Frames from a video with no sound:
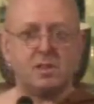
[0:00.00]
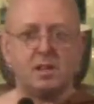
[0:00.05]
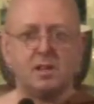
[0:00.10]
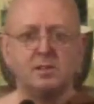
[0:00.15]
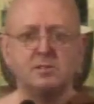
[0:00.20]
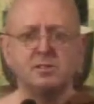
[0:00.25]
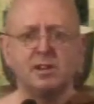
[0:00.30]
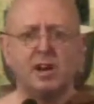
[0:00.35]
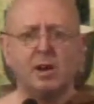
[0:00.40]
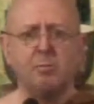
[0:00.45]

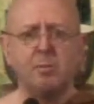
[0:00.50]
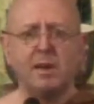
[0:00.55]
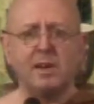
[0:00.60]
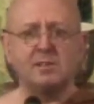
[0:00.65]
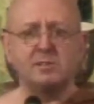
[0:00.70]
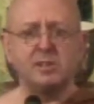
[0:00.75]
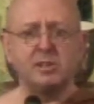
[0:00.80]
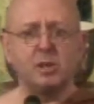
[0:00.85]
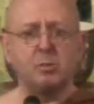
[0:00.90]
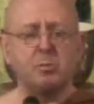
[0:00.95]
Time
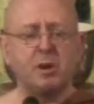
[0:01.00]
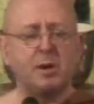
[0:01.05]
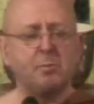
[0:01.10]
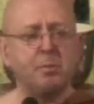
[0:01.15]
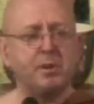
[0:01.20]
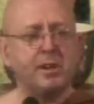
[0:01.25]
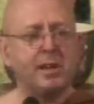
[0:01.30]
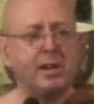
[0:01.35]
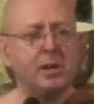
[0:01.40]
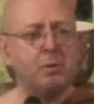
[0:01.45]
magazine, The Mind.
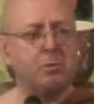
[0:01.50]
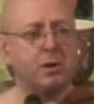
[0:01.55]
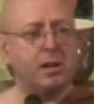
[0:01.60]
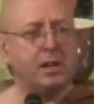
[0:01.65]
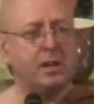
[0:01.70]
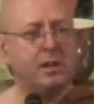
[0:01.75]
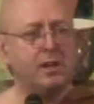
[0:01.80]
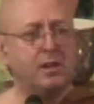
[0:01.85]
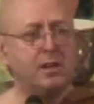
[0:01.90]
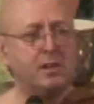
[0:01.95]
But anyway,
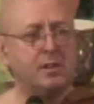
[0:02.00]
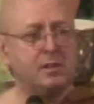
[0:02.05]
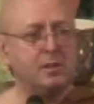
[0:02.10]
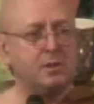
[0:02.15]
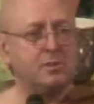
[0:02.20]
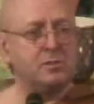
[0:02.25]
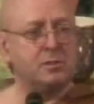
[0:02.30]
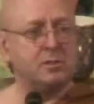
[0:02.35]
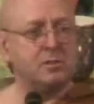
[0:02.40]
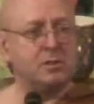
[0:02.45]
there
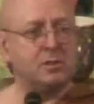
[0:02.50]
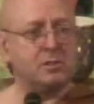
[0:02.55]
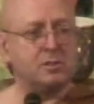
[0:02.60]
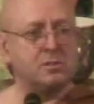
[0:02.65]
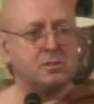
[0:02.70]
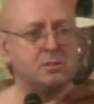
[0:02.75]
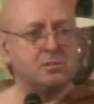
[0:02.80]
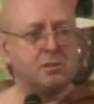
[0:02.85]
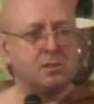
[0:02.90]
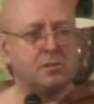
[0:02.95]
was a
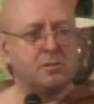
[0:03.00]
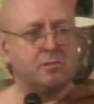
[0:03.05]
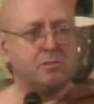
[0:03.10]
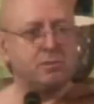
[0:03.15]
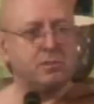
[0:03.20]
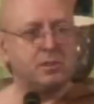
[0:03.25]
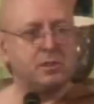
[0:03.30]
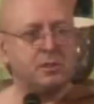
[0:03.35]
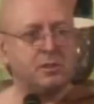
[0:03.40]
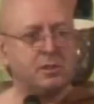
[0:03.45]
doctor over
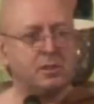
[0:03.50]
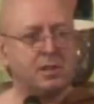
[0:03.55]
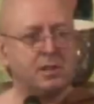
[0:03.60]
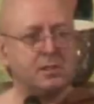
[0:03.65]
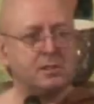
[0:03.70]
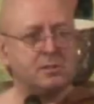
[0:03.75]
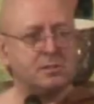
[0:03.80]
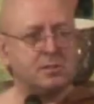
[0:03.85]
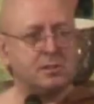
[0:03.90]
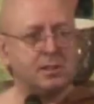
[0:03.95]
in the
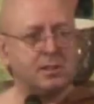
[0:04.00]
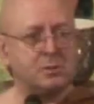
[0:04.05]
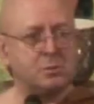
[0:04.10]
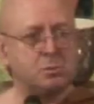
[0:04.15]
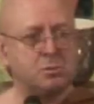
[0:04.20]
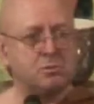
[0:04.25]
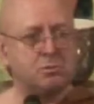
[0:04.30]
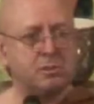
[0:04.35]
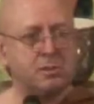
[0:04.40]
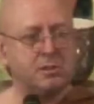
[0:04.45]
United States
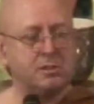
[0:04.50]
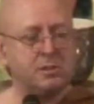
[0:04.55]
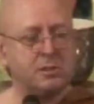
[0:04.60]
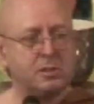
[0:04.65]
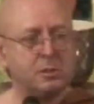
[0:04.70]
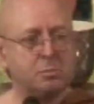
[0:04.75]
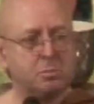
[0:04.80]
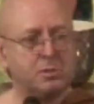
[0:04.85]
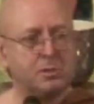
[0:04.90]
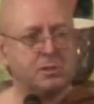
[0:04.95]
was treating
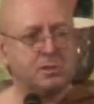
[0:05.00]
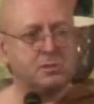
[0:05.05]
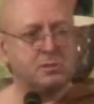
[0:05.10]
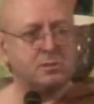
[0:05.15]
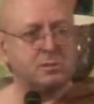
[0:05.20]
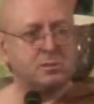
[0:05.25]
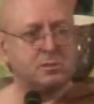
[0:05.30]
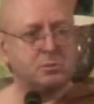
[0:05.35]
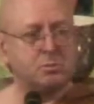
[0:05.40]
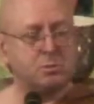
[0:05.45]
a
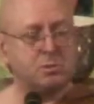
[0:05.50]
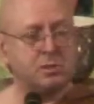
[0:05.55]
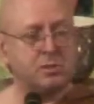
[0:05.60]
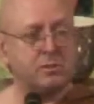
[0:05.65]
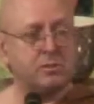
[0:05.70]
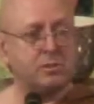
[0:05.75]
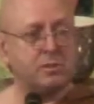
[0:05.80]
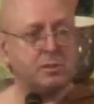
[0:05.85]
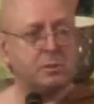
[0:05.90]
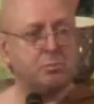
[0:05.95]
person
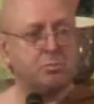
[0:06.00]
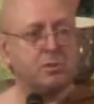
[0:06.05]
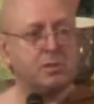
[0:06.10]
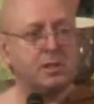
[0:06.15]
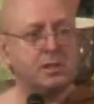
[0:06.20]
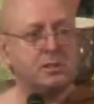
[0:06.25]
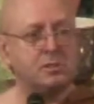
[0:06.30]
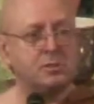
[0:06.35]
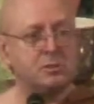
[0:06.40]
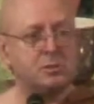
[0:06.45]
with a
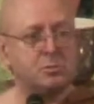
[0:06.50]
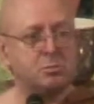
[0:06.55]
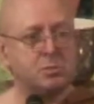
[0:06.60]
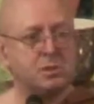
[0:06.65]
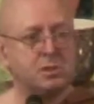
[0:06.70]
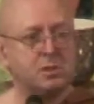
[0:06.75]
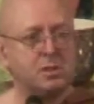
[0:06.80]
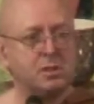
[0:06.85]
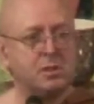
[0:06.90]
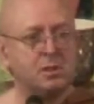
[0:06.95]
brain tumour.
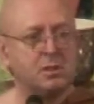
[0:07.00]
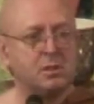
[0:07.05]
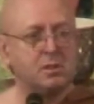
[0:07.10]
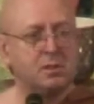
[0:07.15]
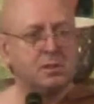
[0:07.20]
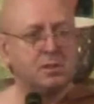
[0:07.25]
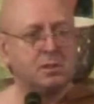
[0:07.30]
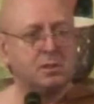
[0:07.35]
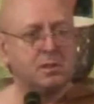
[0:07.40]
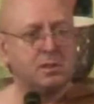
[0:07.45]

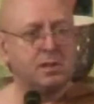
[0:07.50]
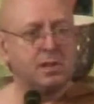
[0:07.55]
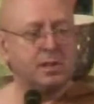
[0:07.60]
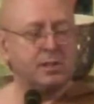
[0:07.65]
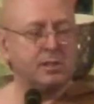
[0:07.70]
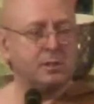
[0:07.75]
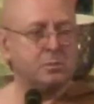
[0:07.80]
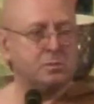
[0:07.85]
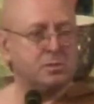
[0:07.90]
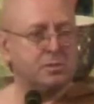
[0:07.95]

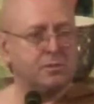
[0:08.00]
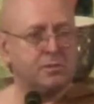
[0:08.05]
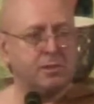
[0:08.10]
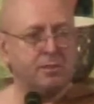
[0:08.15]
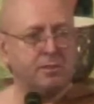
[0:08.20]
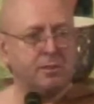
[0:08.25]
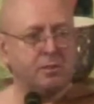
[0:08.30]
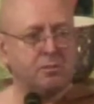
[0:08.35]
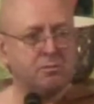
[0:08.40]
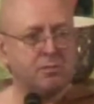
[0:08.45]
And it was a
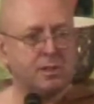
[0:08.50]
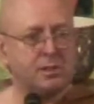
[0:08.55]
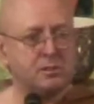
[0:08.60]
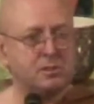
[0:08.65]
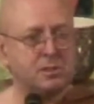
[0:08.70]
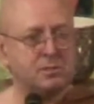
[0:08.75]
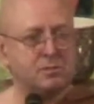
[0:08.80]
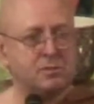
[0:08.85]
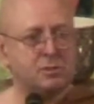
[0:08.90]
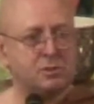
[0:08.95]
very
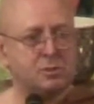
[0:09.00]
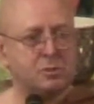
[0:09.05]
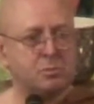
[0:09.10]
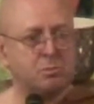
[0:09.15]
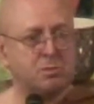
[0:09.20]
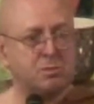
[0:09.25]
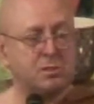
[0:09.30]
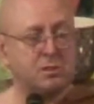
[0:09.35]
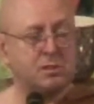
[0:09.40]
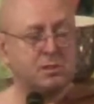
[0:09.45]
aggressive
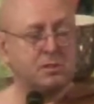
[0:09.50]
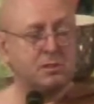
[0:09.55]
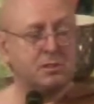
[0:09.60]
tumour, and